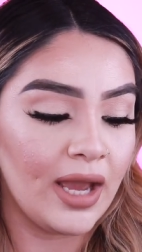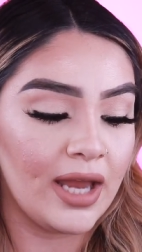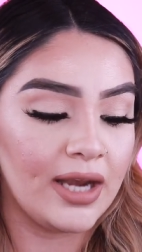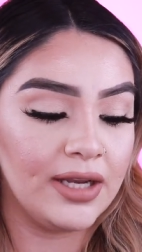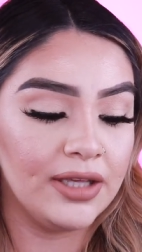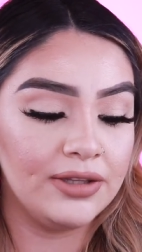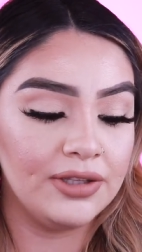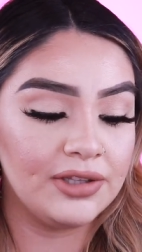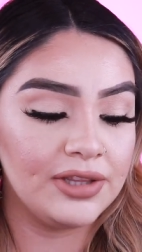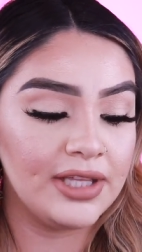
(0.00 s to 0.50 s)

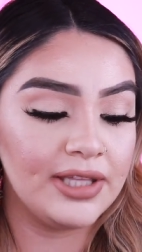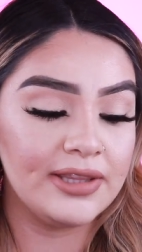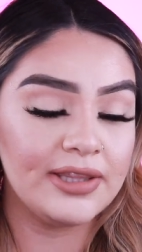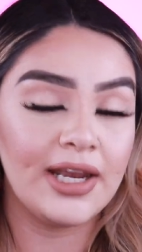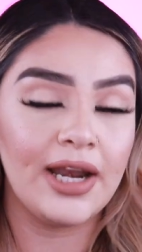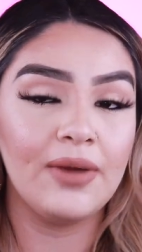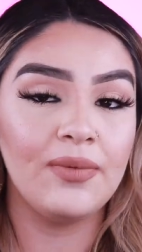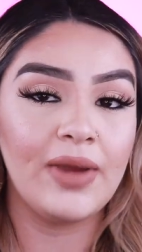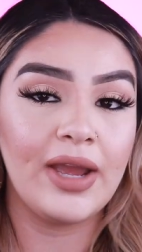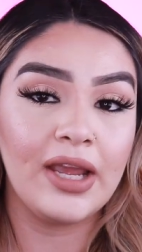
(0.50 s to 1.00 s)
Another thing
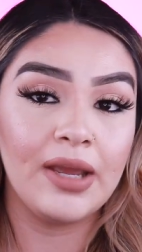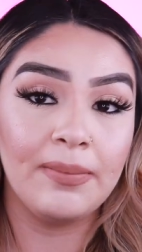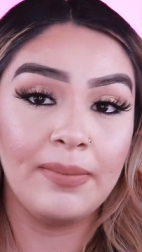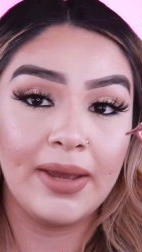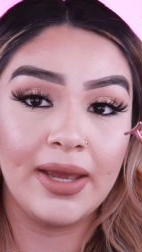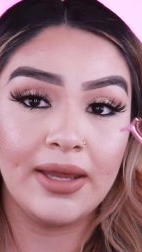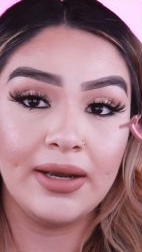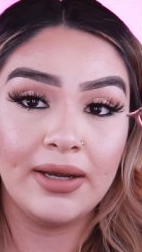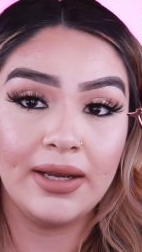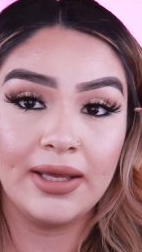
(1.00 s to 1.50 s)
that I
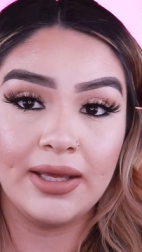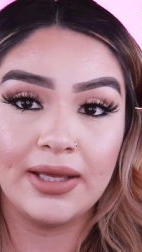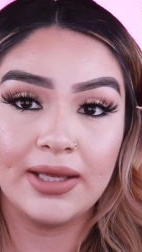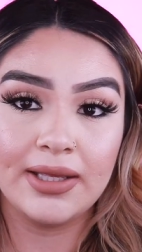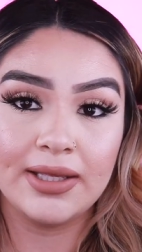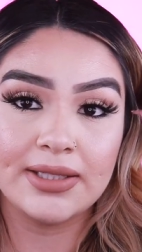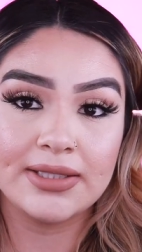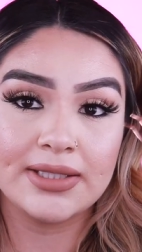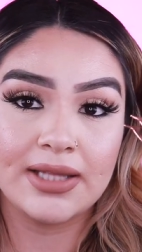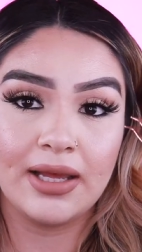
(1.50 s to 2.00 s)
recommend
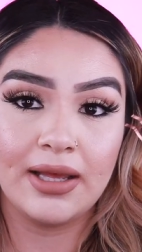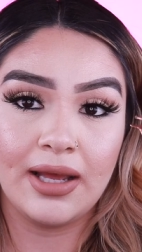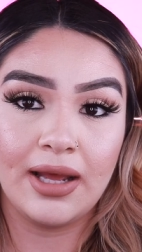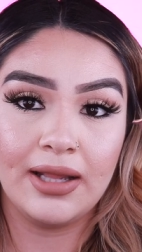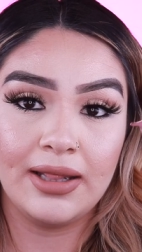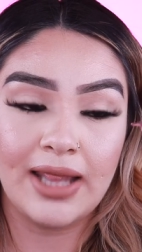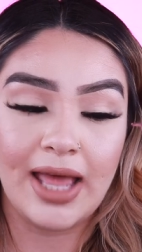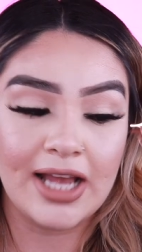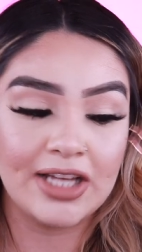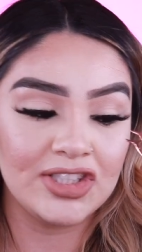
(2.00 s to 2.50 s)
is
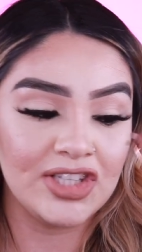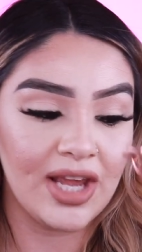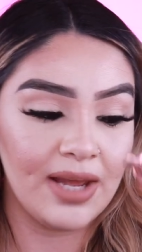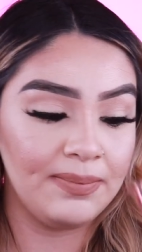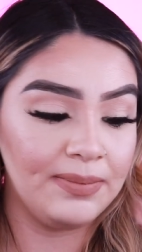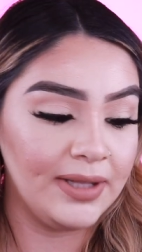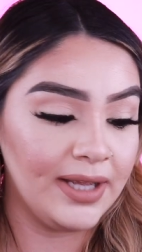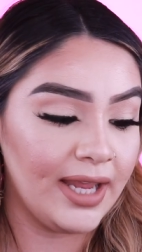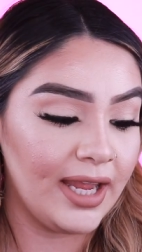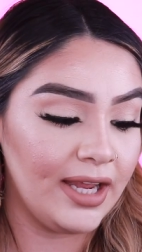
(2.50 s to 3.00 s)
a lash
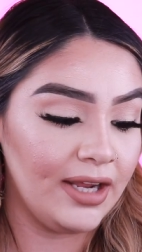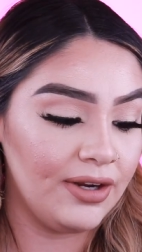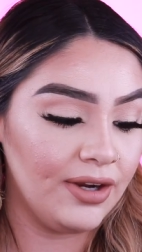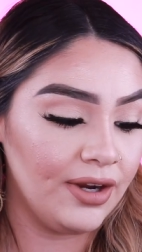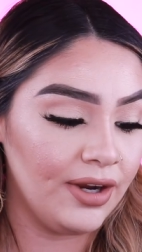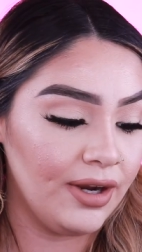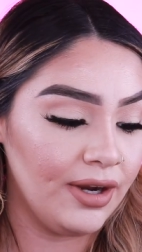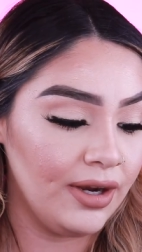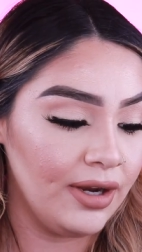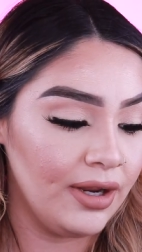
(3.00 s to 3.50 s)

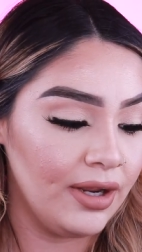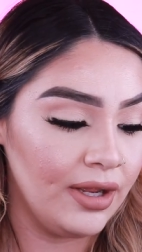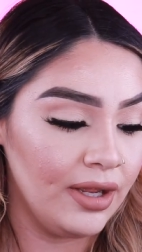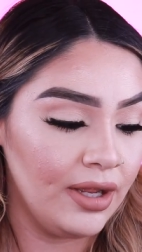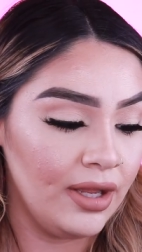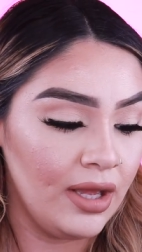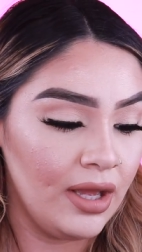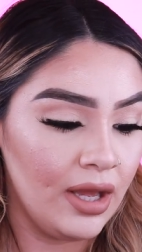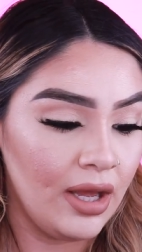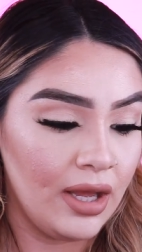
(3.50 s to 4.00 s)
applicator.
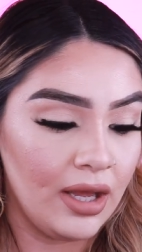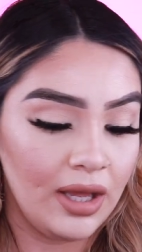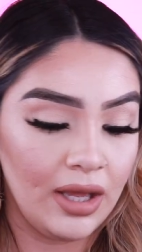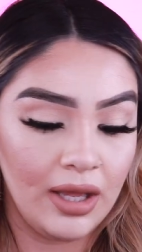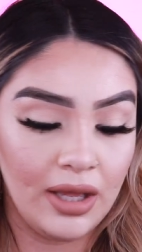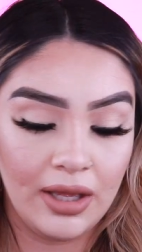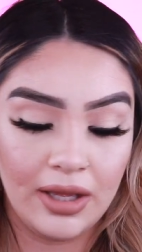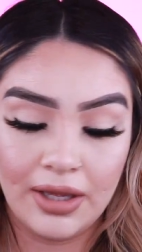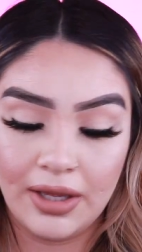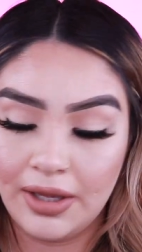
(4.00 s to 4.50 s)

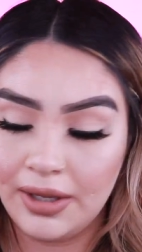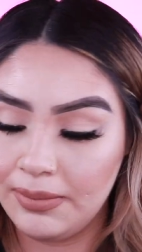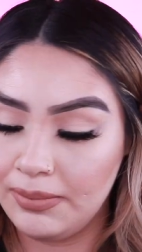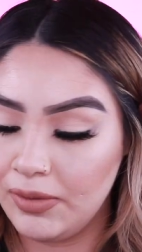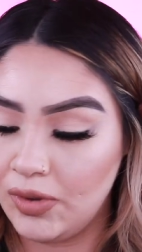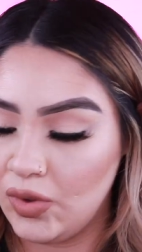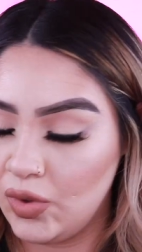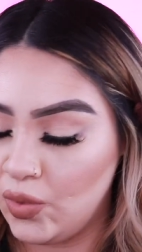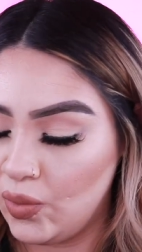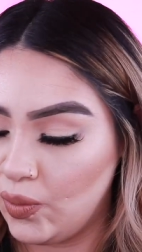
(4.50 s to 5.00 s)

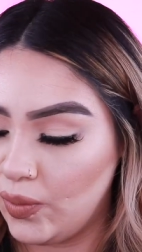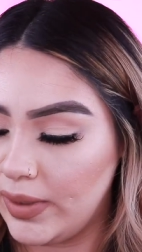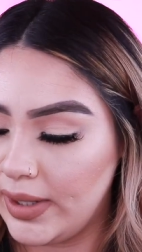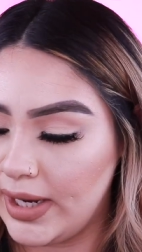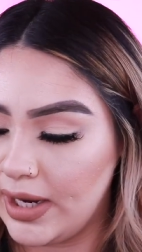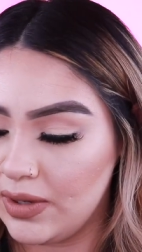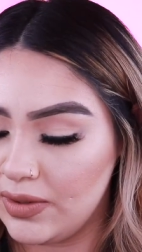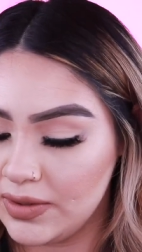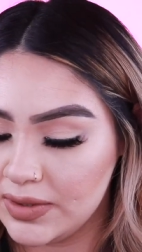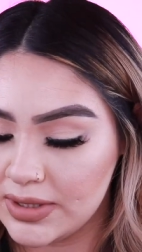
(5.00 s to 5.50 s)
Um, what
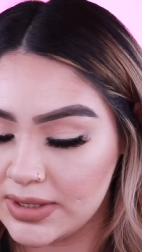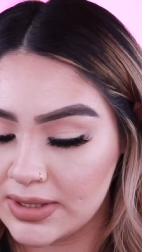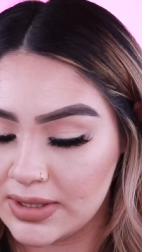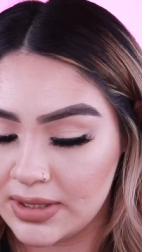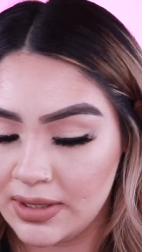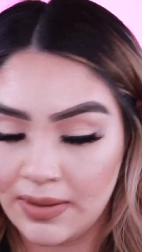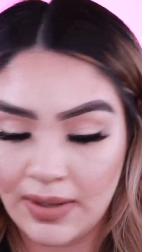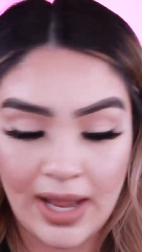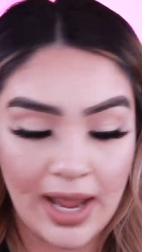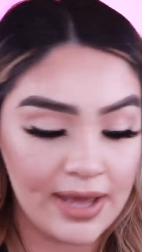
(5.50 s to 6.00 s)
else?
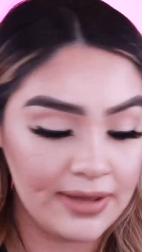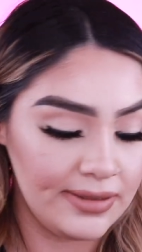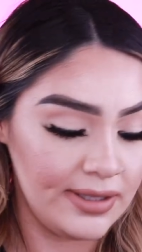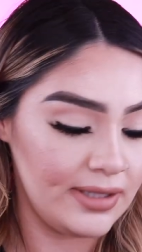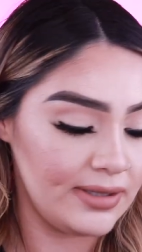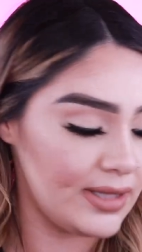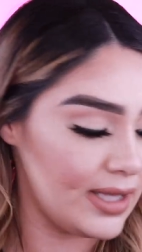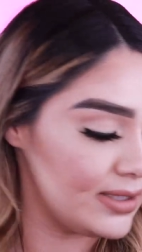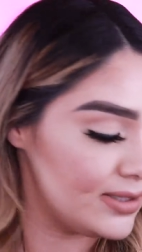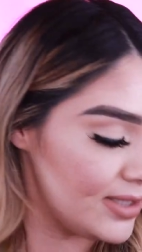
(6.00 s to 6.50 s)
I
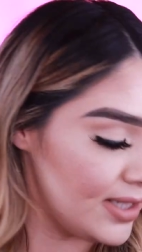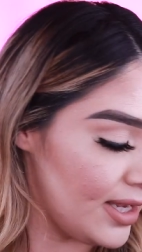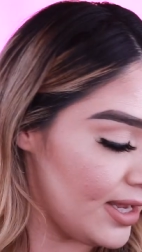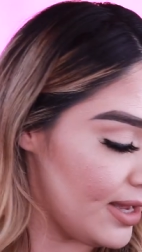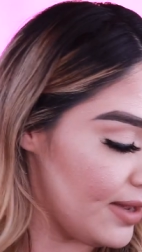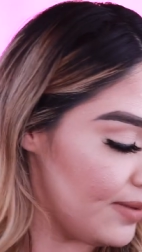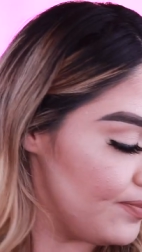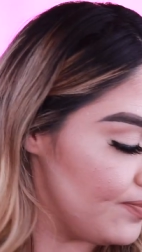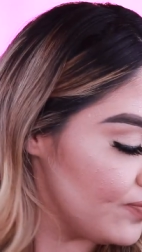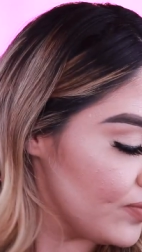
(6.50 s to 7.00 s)
think that's
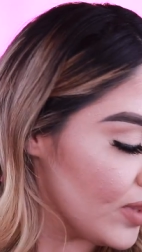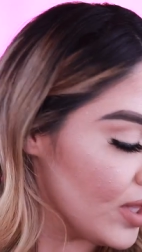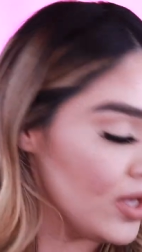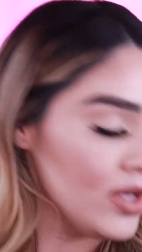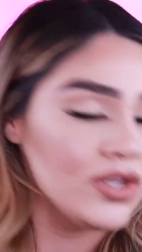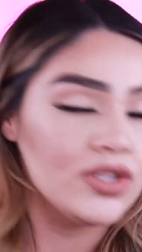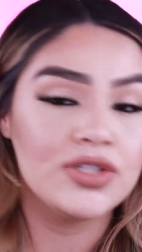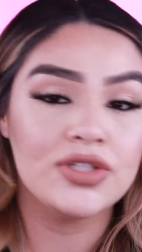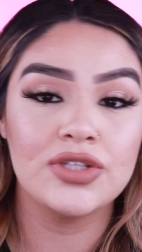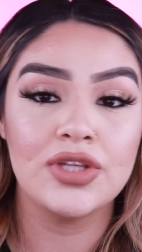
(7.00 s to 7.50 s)
it.
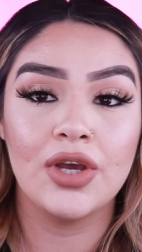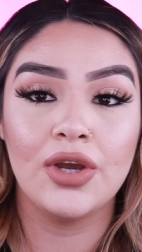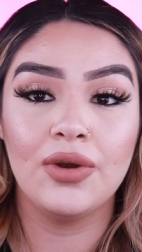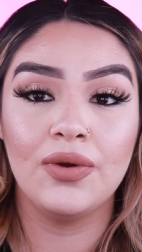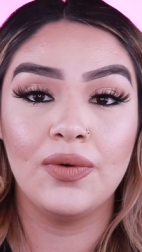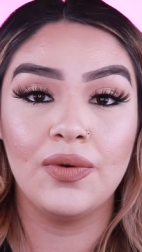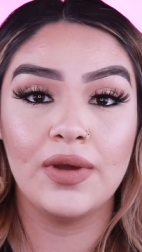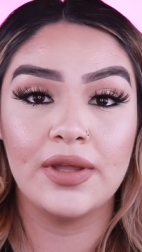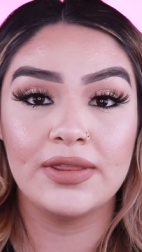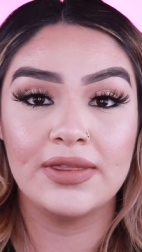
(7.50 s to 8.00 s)

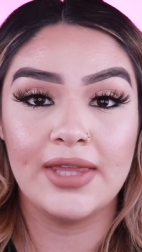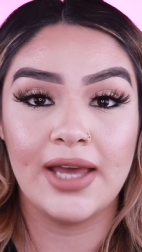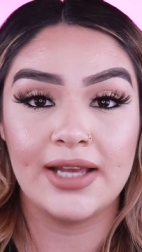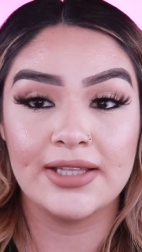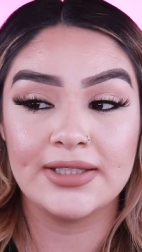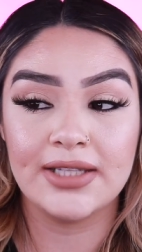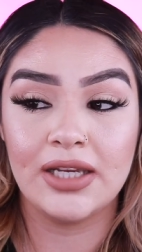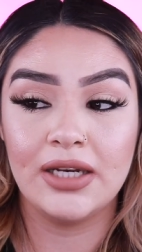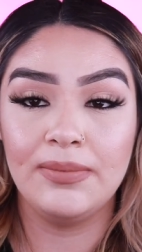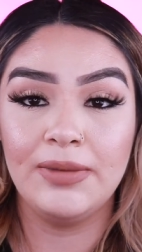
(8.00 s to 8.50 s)
So
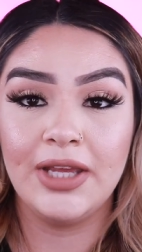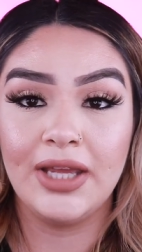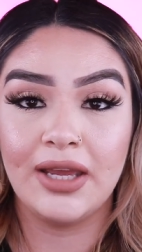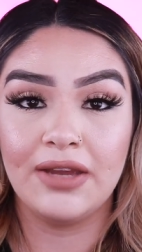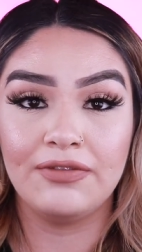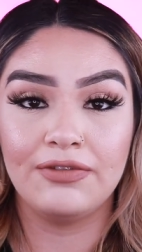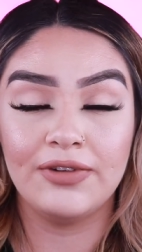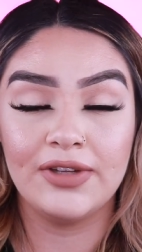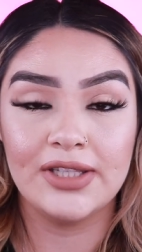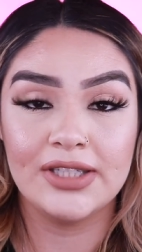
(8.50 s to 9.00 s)
that's going to be
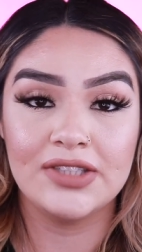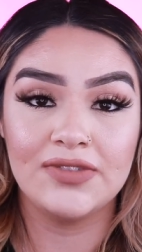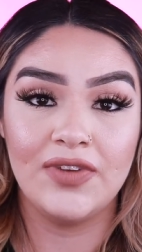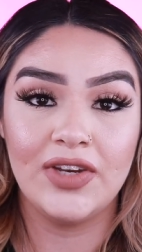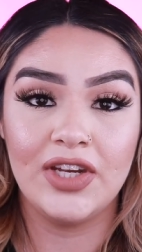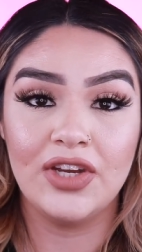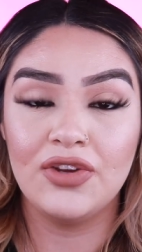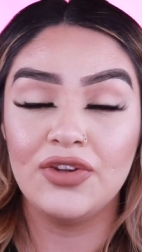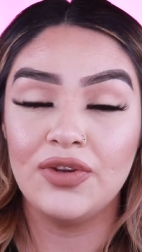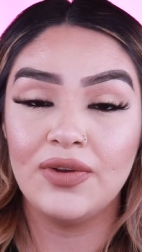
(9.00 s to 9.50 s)
it for this
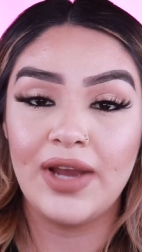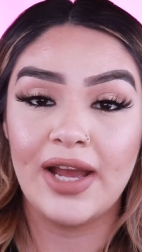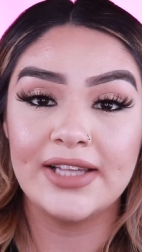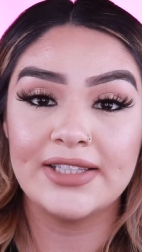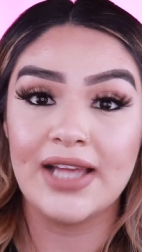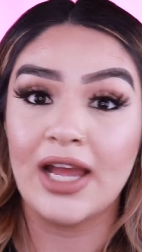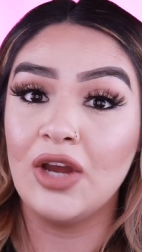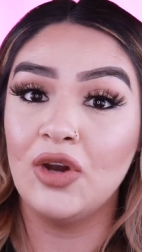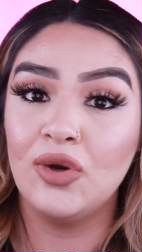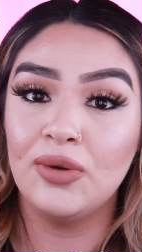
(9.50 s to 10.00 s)
video, you guys.
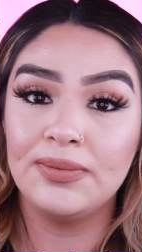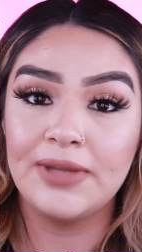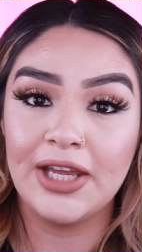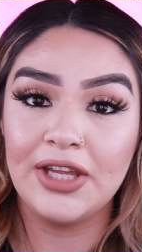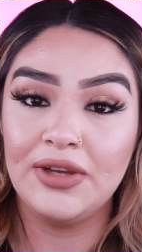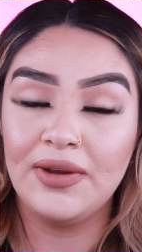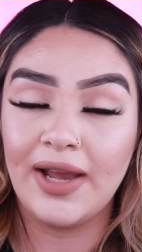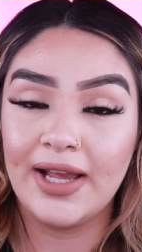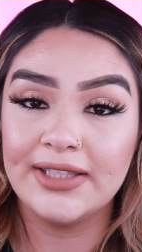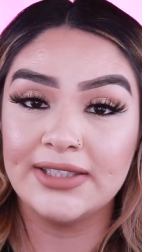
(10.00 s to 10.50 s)
I hope that
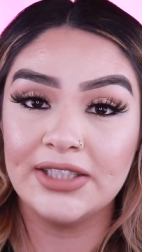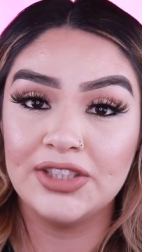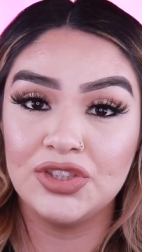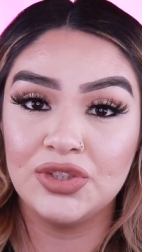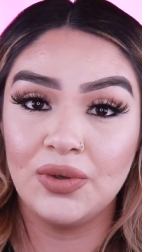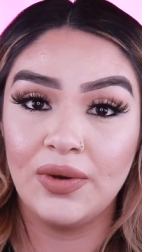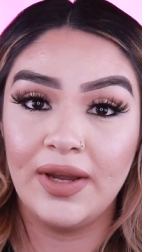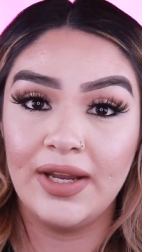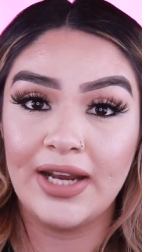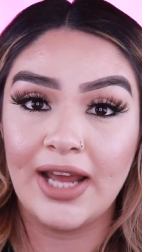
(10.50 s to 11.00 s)
you guys
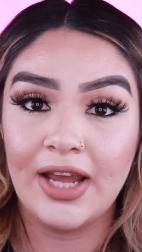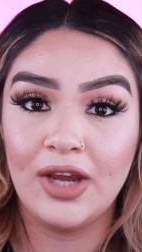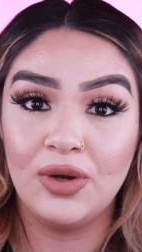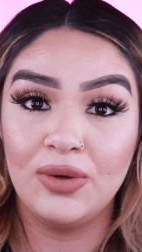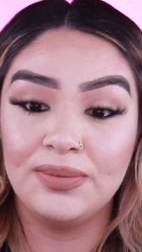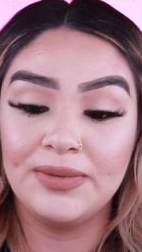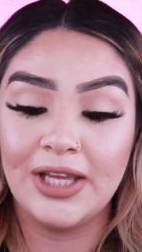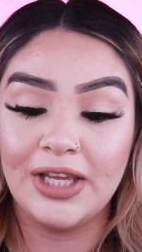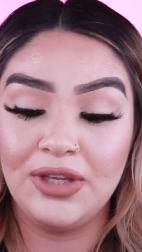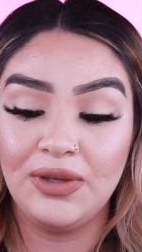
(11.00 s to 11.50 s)
enjoyed. I
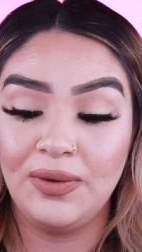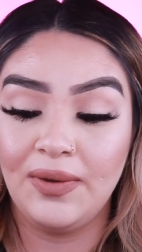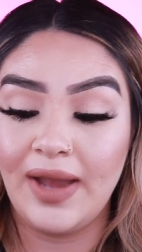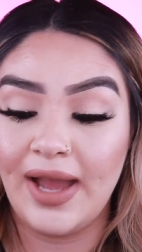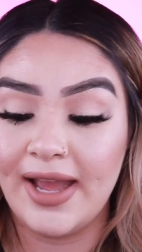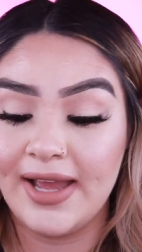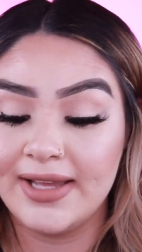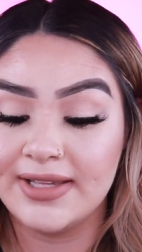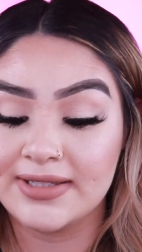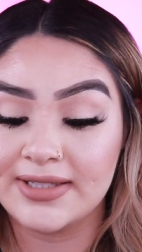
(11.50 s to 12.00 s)
hope that you
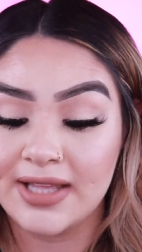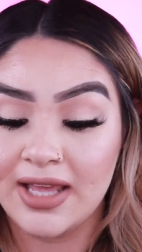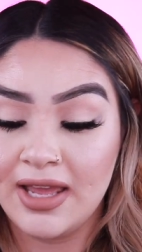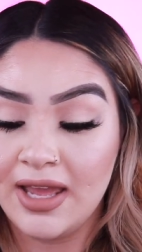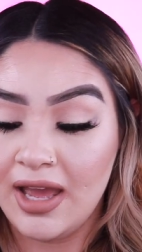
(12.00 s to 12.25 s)
guys